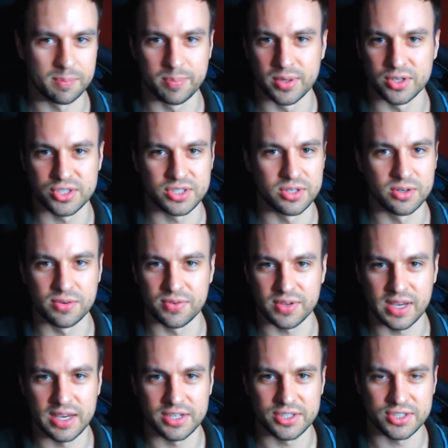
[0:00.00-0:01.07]
push
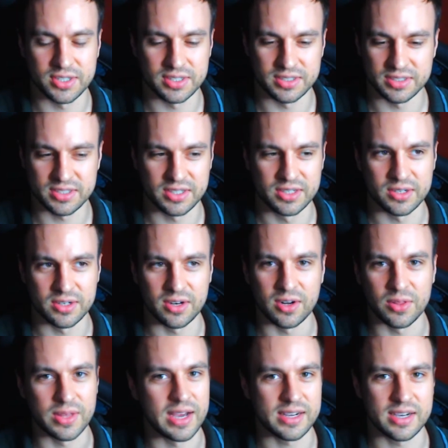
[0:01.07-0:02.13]
notifications, all
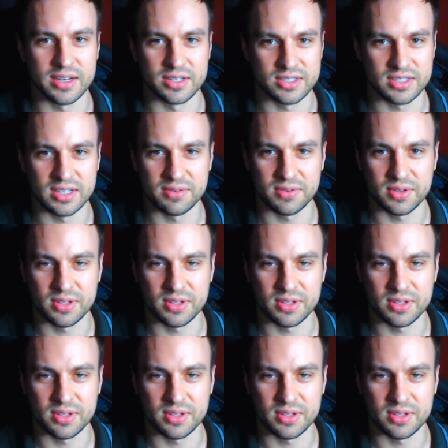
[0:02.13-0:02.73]
that kind of stuff.